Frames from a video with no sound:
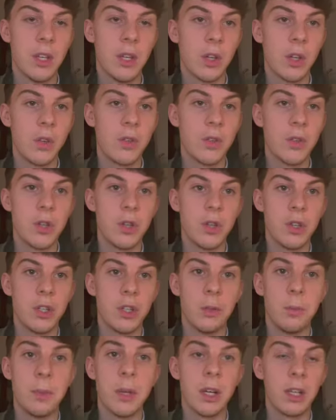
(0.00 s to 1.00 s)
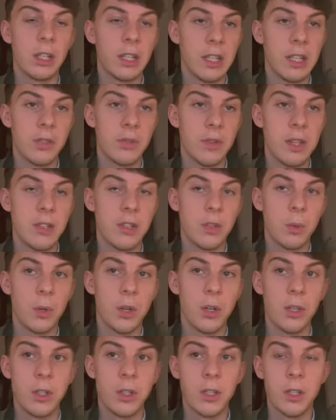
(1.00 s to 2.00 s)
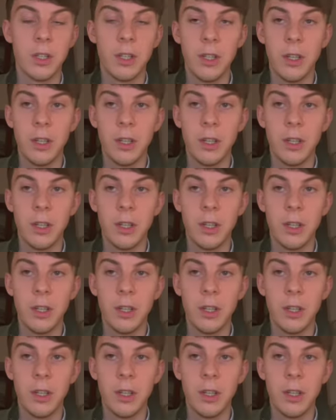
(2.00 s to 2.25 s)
Constitution Hill will be a class race to watch.